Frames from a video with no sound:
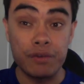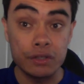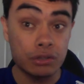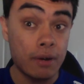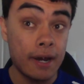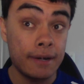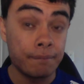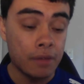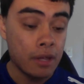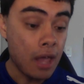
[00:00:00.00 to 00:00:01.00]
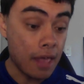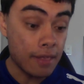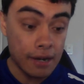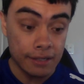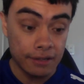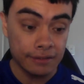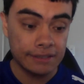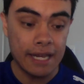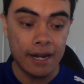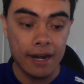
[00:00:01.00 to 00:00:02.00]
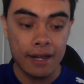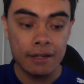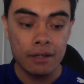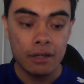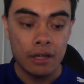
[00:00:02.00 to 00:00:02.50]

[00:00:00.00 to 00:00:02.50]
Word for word: first grade, and then you got Saturday.